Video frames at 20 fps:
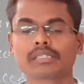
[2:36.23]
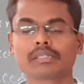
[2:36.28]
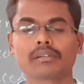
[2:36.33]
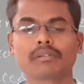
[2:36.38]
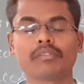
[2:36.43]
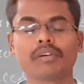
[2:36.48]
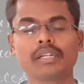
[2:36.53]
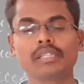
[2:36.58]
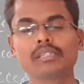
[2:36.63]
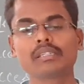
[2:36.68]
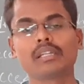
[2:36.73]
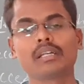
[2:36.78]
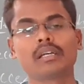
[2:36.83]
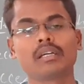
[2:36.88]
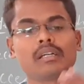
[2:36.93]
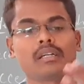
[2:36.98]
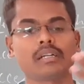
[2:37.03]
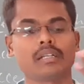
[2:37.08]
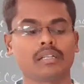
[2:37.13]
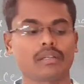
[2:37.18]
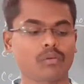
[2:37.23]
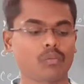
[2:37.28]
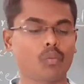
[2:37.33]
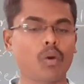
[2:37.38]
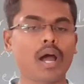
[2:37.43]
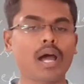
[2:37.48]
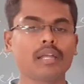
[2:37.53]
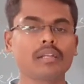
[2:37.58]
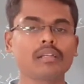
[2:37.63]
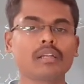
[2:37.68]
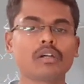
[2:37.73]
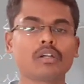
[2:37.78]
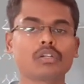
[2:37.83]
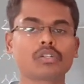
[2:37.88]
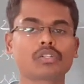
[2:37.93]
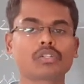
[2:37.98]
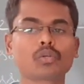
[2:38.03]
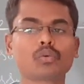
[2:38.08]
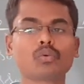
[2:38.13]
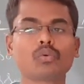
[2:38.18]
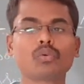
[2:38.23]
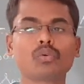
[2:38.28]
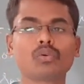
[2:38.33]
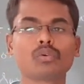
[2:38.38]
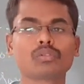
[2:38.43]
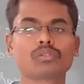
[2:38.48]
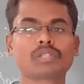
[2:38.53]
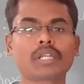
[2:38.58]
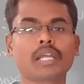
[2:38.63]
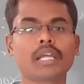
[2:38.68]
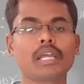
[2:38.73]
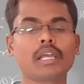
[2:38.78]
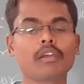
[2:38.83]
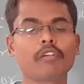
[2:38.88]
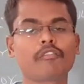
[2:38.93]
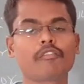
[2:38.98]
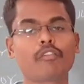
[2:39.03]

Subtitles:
with 1, 2, 3,